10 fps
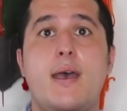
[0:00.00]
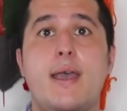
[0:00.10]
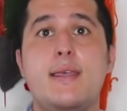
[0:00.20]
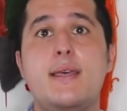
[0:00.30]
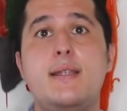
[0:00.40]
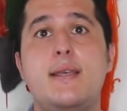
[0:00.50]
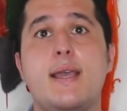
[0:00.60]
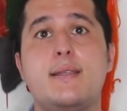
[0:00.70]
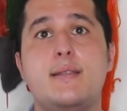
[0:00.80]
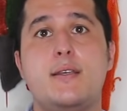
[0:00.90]
I then
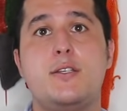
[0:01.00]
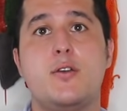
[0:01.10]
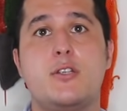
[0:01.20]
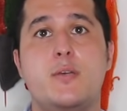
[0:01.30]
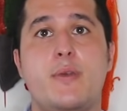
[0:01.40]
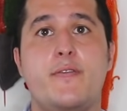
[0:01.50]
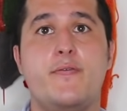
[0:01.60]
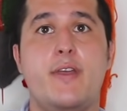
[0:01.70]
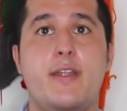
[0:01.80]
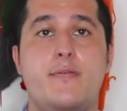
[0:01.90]
texted the joke to my
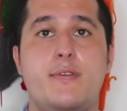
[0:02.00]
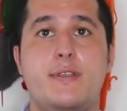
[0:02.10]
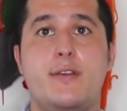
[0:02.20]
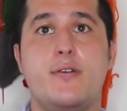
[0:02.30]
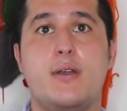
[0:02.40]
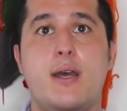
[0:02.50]
friend with 0